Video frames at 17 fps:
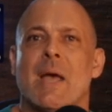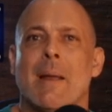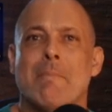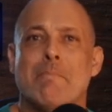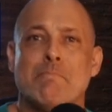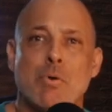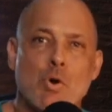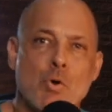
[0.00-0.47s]

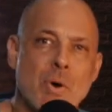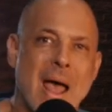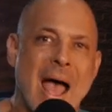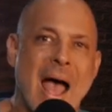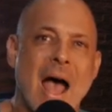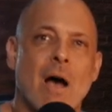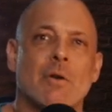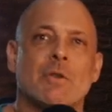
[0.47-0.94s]
and boot
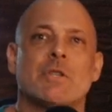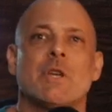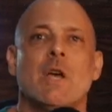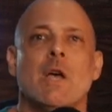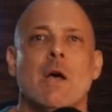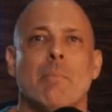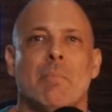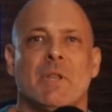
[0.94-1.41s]
outs,
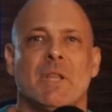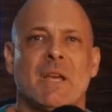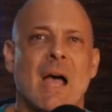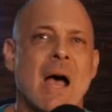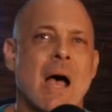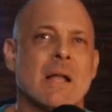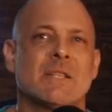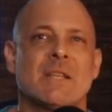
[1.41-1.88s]
but the
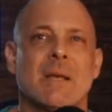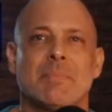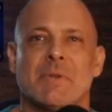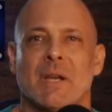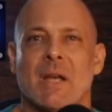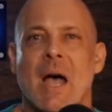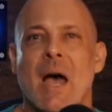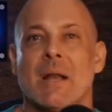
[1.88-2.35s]
concepts
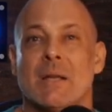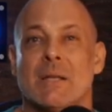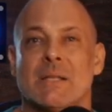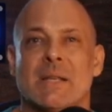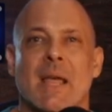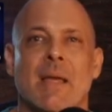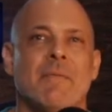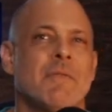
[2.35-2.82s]
are kind of the
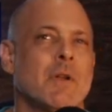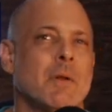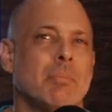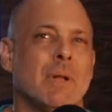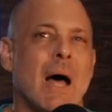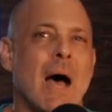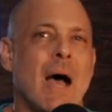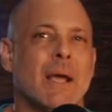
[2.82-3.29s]
same for the
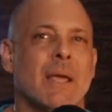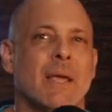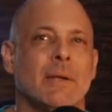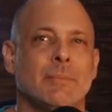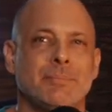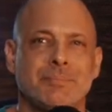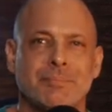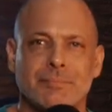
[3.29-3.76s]

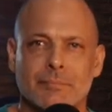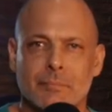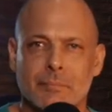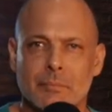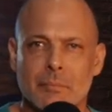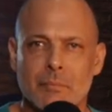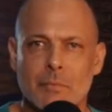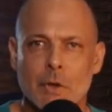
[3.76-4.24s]
blocking.
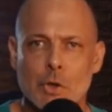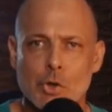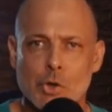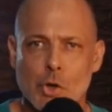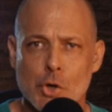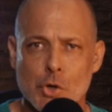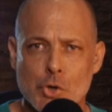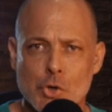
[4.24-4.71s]

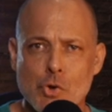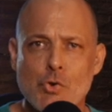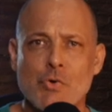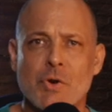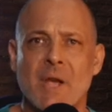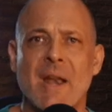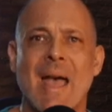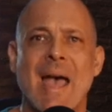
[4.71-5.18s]
So
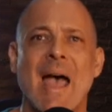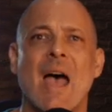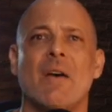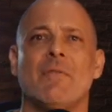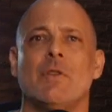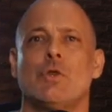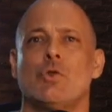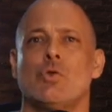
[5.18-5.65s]
you can
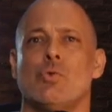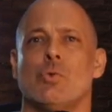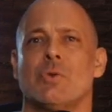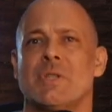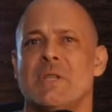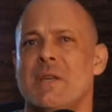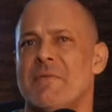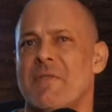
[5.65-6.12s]
have the
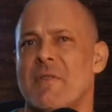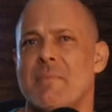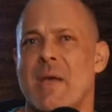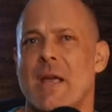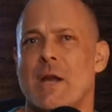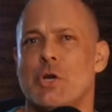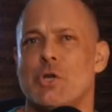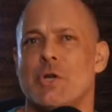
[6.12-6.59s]
tools, the
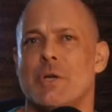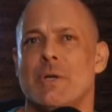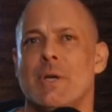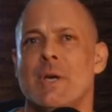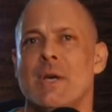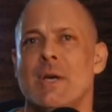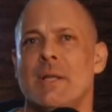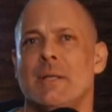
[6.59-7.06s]
information
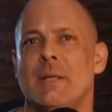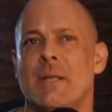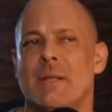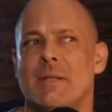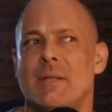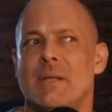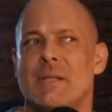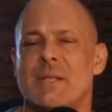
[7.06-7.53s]

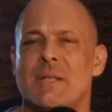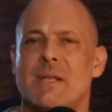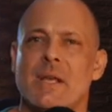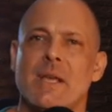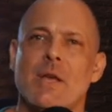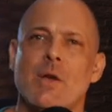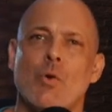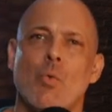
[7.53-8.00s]
to
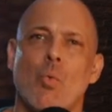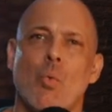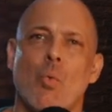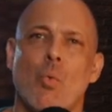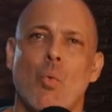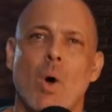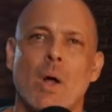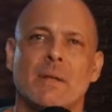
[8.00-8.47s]
see
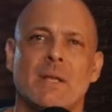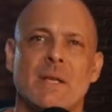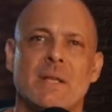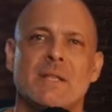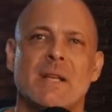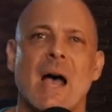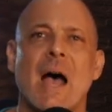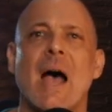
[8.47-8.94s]
what
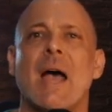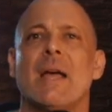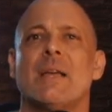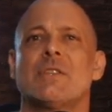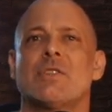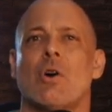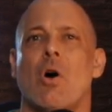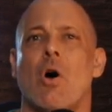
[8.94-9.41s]
these
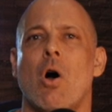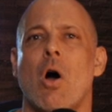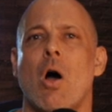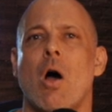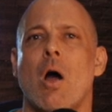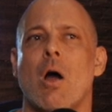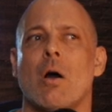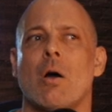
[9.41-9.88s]
guys
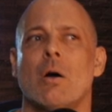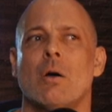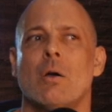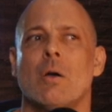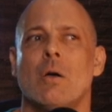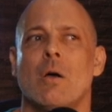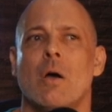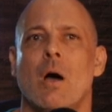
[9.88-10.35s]
are,
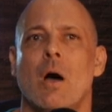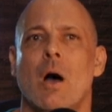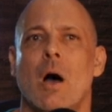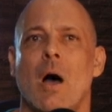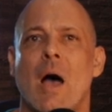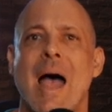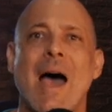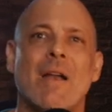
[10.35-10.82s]

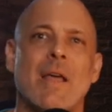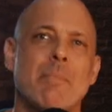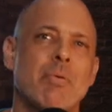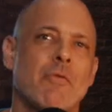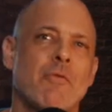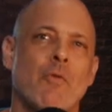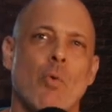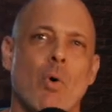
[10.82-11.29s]
uh, how they
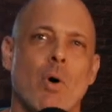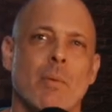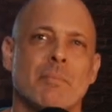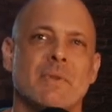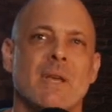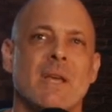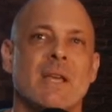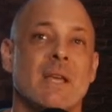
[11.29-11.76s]

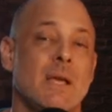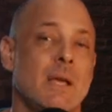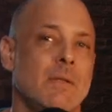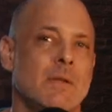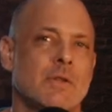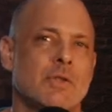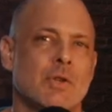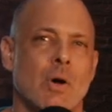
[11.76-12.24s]
performed
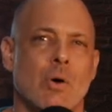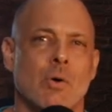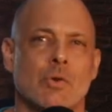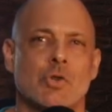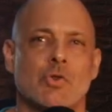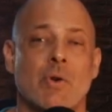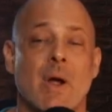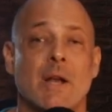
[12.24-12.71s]
in the
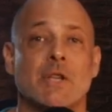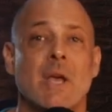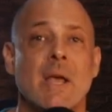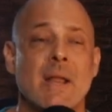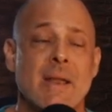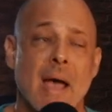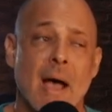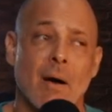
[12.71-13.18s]
zone stretch.
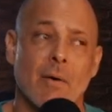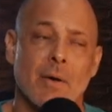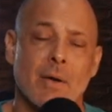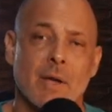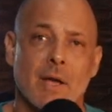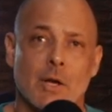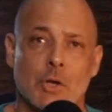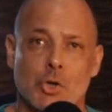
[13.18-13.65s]
Now,
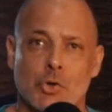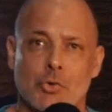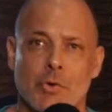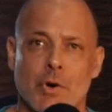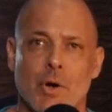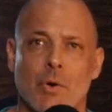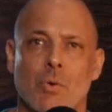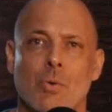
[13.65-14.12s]
it's
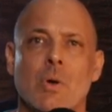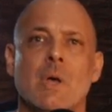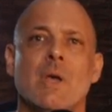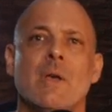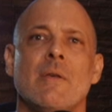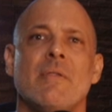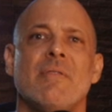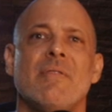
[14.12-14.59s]
true
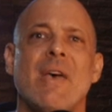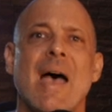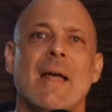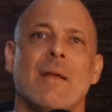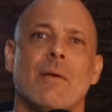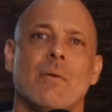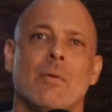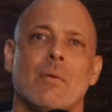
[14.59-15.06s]

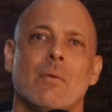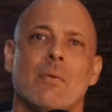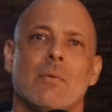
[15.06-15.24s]
that